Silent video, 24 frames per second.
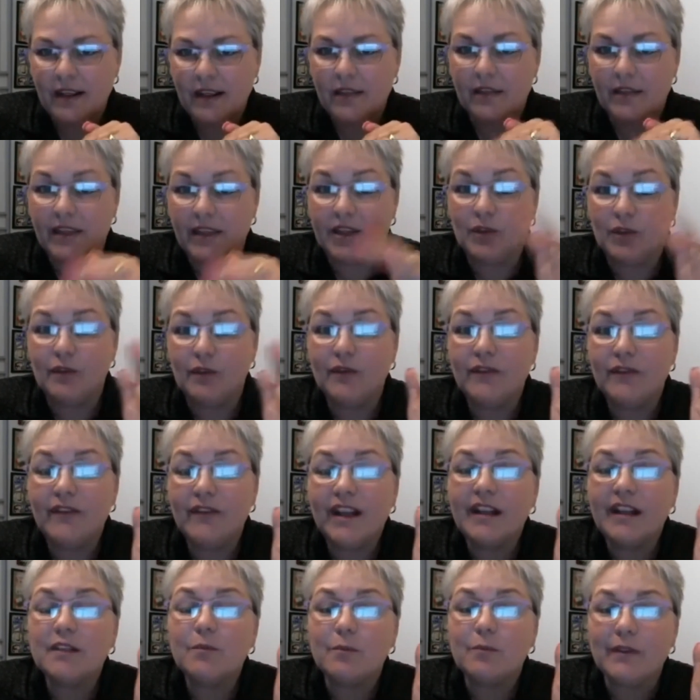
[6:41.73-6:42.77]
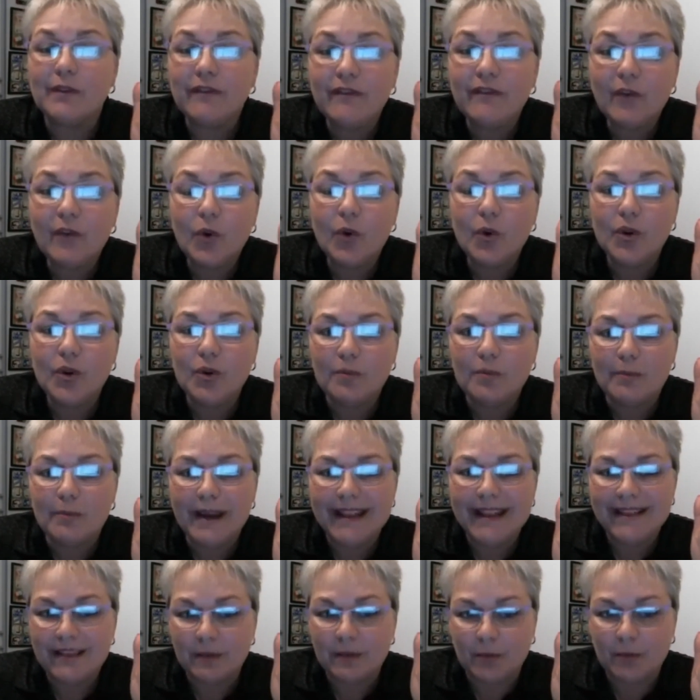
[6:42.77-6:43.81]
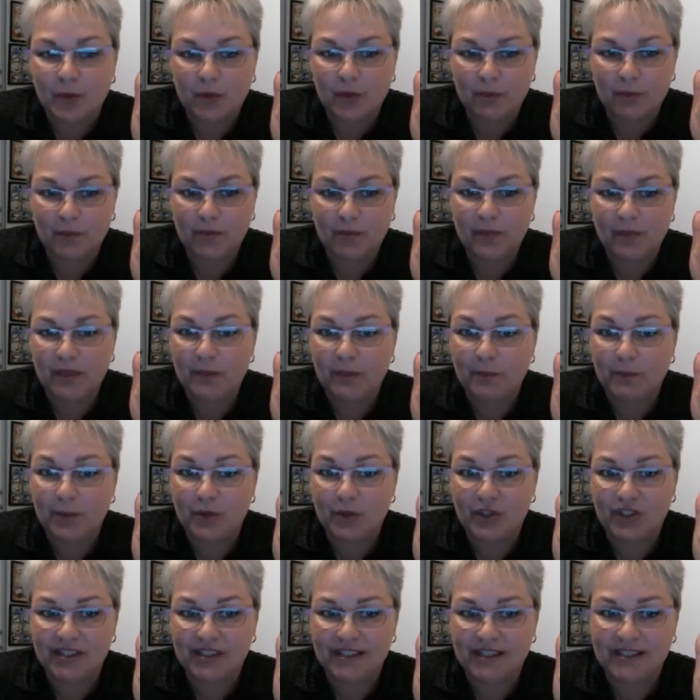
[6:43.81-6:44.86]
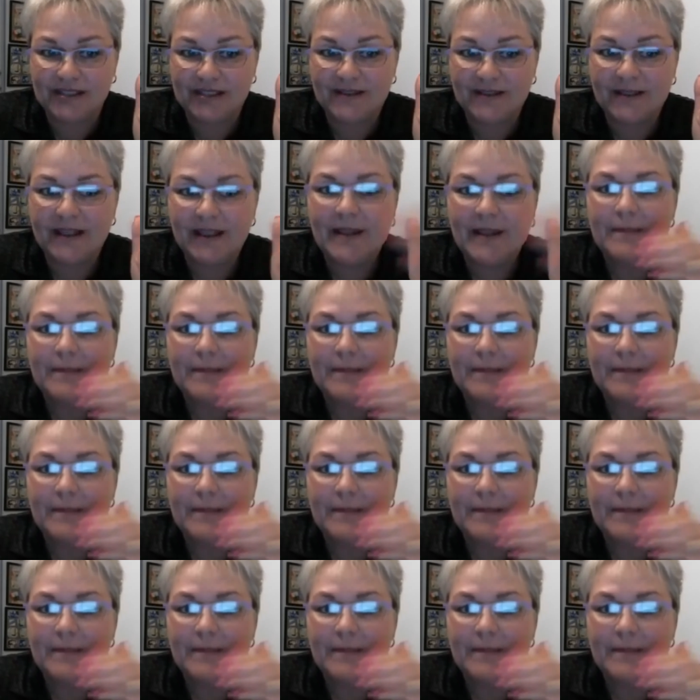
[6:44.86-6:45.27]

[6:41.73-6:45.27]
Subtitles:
than you felt before you made the purchase.